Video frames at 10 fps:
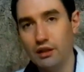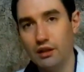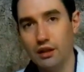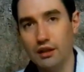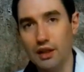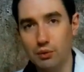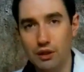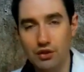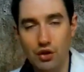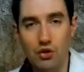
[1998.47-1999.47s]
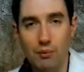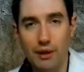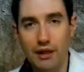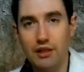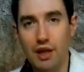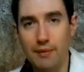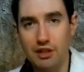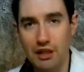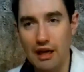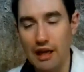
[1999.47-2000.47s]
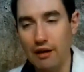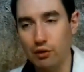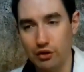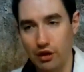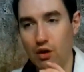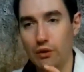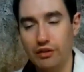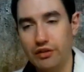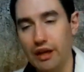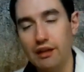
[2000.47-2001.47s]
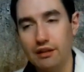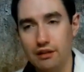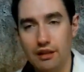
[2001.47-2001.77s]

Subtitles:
Like, that's when they say don't buy a damaged can. Everyone's like, oh, it's dented.